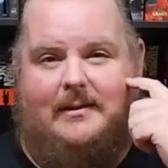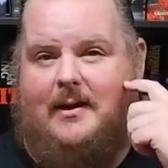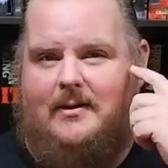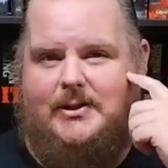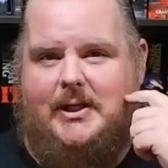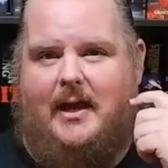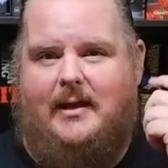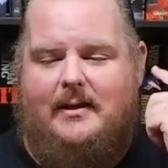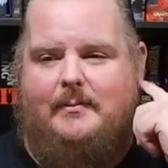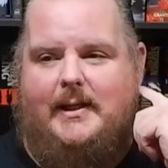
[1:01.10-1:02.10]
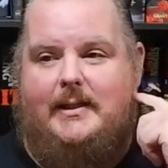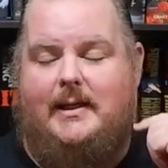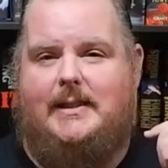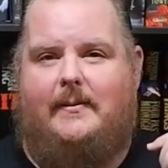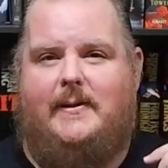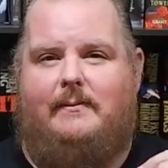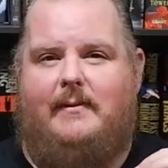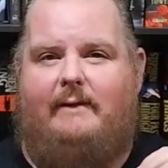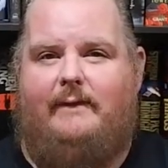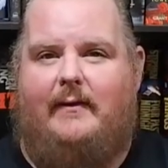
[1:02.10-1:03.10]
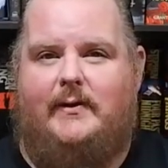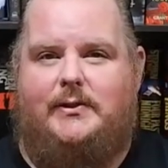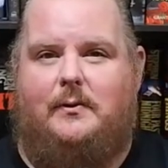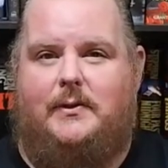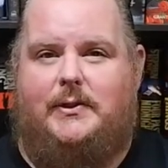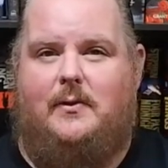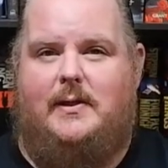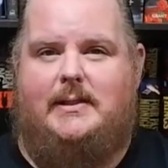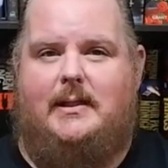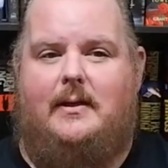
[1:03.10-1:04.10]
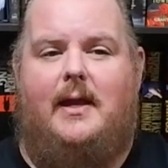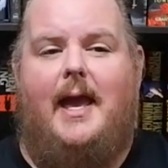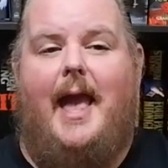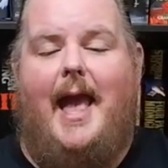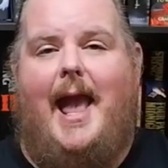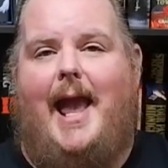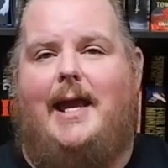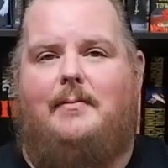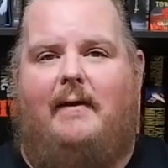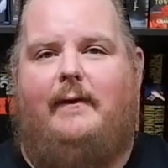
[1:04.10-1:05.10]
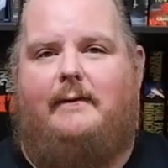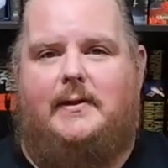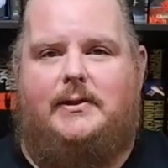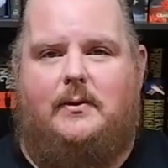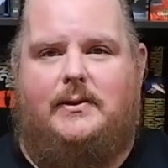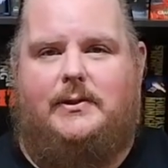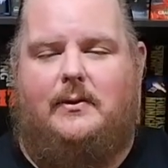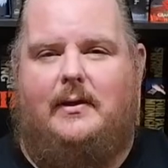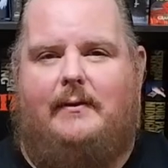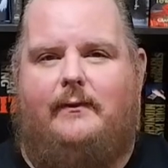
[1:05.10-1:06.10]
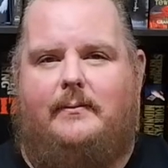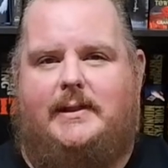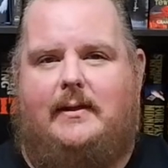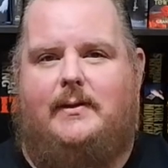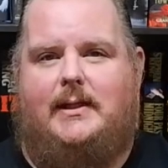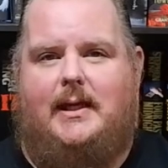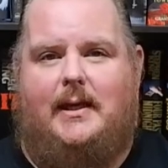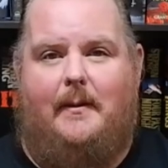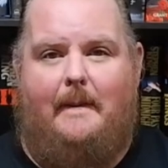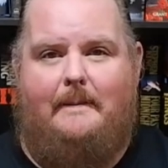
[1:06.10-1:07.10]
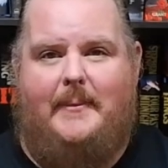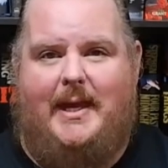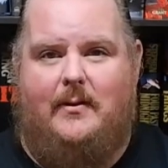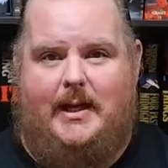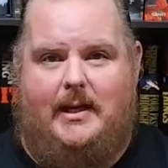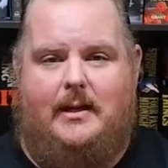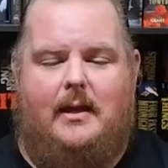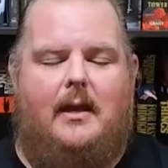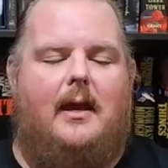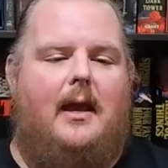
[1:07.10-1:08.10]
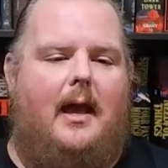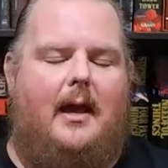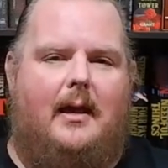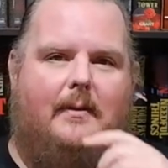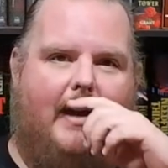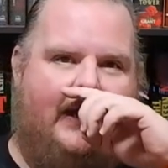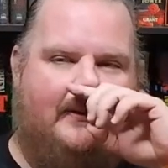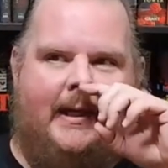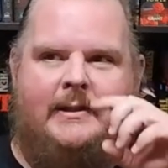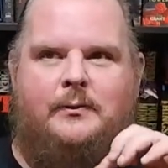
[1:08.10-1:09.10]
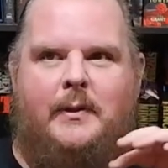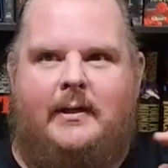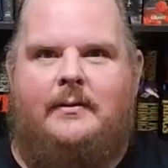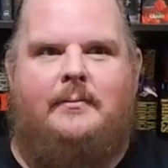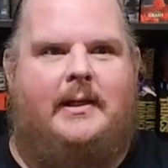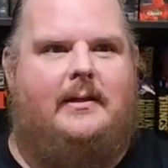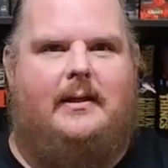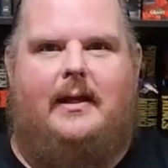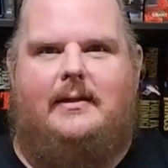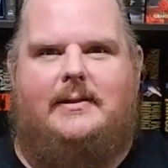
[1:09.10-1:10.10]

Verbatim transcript: by a long shot, but it does have some of my favorite short stories in there, and my favorite short story from Stephen King, period. I know that's weird, but